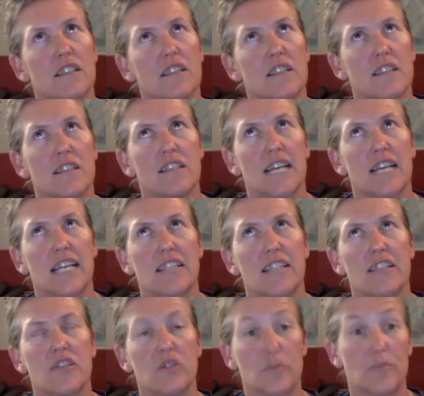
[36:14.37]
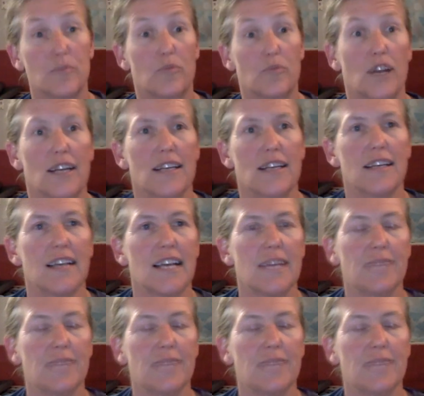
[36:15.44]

the States and do a training camp.